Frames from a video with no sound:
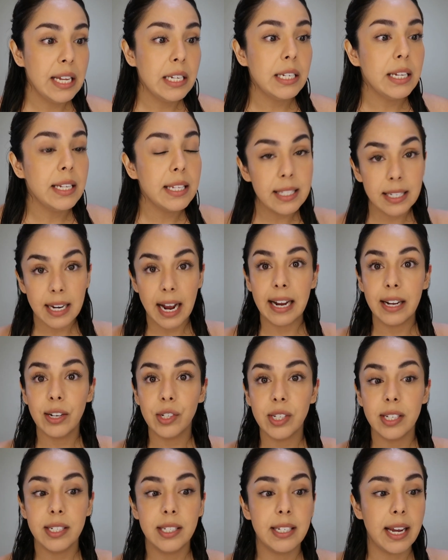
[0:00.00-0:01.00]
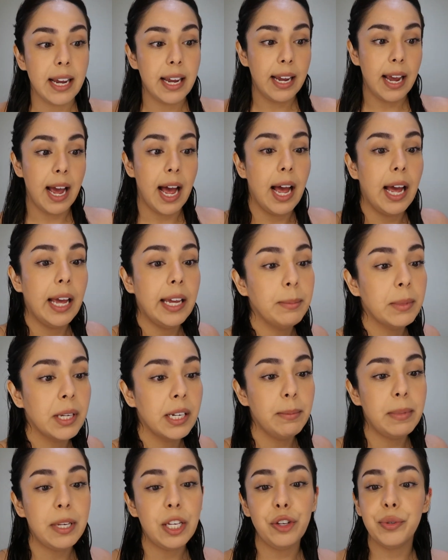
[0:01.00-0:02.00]
To style today, I am
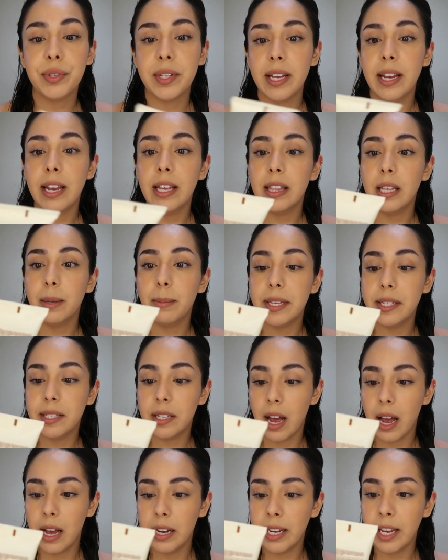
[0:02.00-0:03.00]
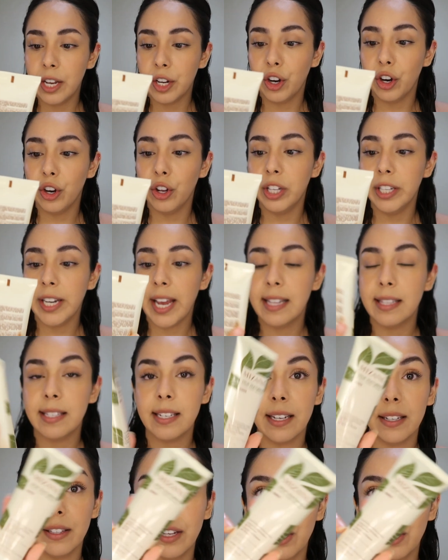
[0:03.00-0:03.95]
gonna be using the Mizani Curl Enhancing